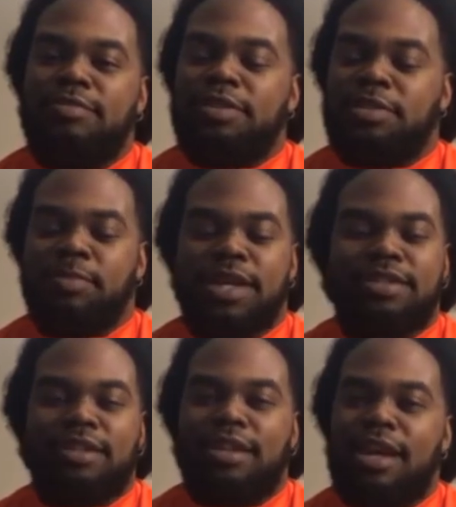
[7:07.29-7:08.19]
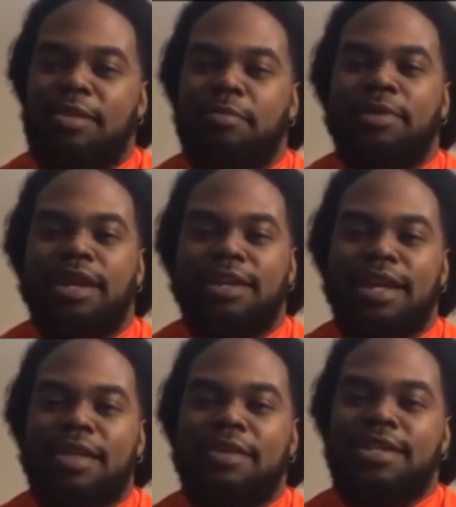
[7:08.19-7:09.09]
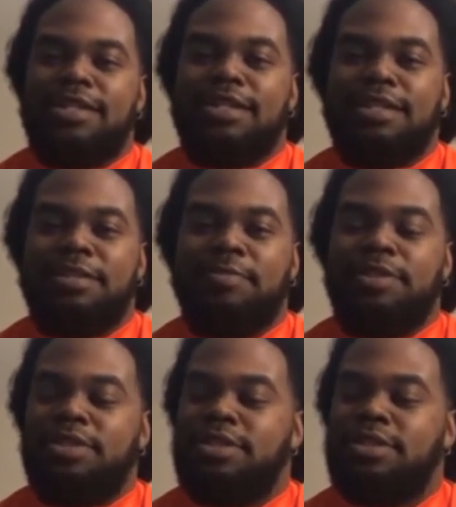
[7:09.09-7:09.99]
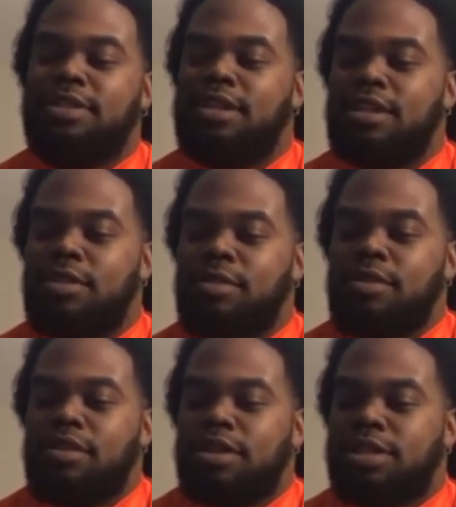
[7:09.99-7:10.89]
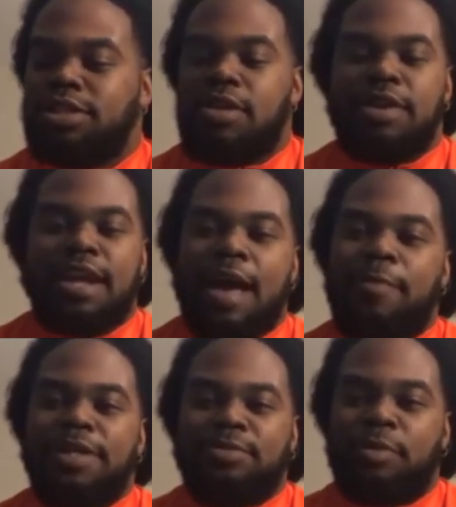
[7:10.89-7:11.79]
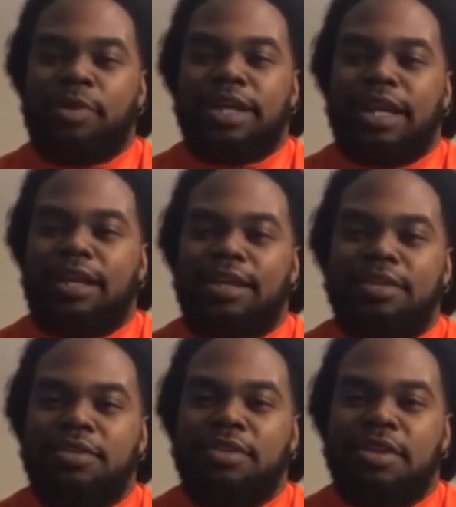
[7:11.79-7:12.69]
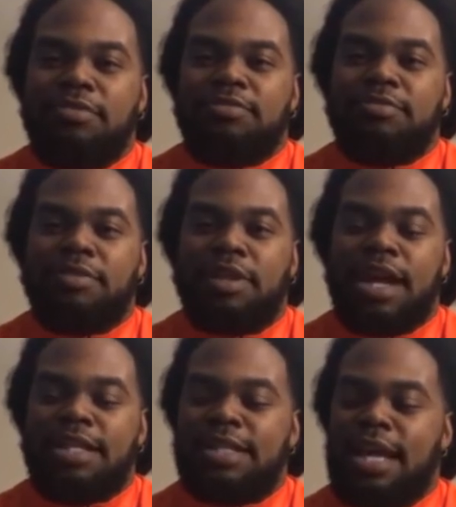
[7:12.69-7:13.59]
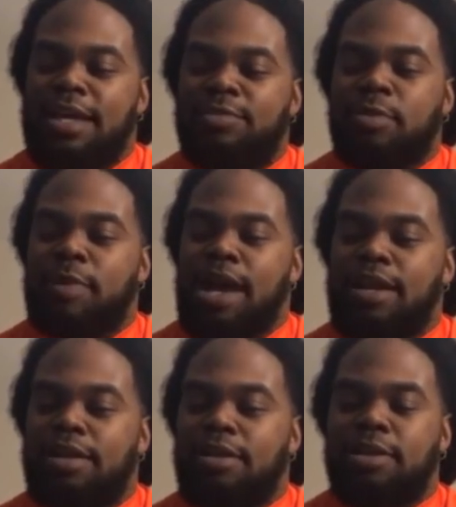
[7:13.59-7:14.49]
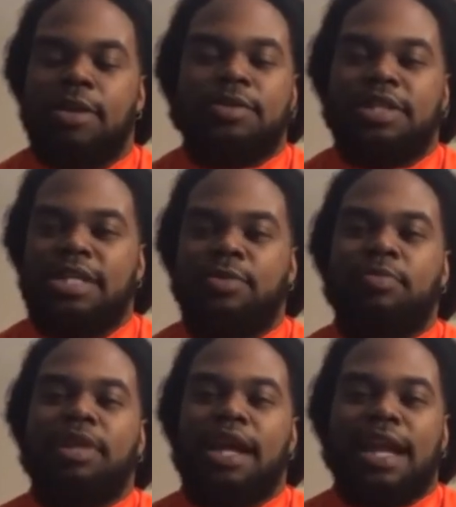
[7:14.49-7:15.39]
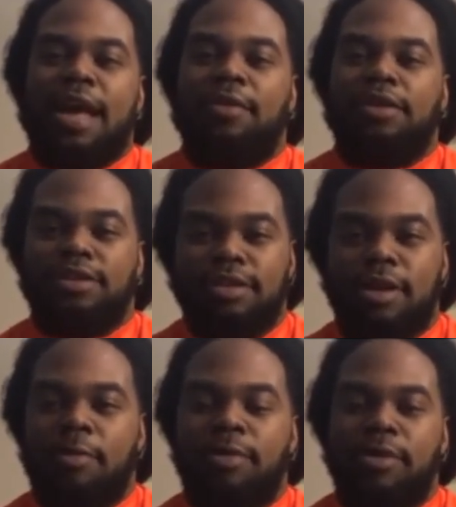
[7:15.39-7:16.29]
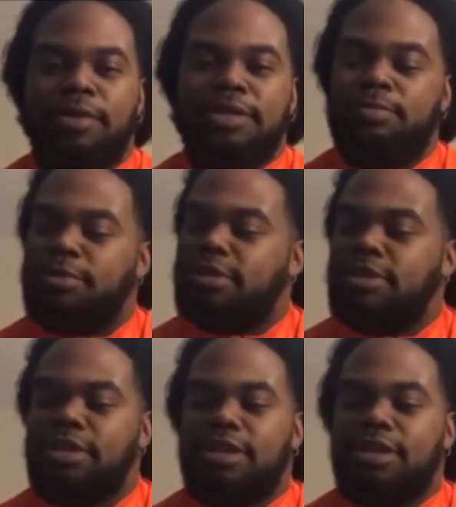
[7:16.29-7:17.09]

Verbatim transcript: which is meshing together and playing together as a team and just a certain dominance when we can. You know, a lot of times we might, the coach says that we play down the, our opponents, but